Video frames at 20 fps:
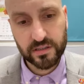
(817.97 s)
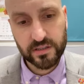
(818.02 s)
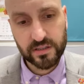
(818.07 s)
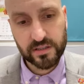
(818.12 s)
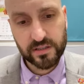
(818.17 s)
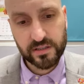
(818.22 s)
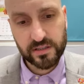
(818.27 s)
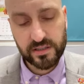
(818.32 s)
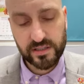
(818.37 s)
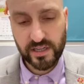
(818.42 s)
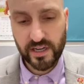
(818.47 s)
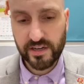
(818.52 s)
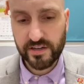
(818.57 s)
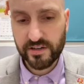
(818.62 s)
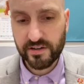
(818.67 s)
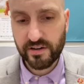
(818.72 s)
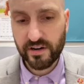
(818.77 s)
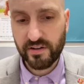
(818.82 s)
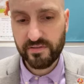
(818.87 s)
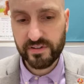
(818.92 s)

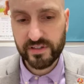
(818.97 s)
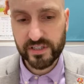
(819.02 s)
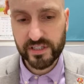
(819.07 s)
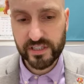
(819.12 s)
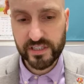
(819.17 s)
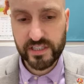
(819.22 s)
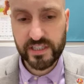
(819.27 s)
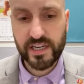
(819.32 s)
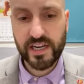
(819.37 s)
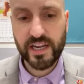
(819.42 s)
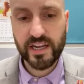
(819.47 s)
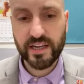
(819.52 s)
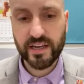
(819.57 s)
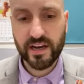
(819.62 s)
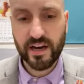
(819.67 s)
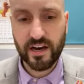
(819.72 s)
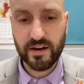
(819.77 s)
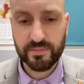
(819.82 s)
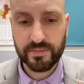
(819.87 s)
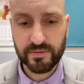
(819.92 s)
Center of a sting
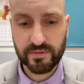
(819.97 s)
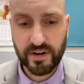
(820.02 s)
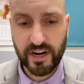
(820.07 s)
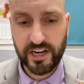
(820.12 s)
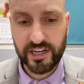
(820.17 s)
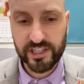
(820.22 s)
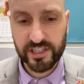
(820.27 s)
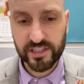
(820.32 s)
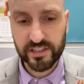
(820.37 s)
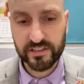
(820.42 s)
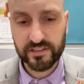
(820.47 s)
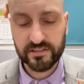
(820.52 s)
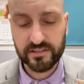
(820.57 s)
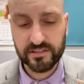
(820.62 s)
operation.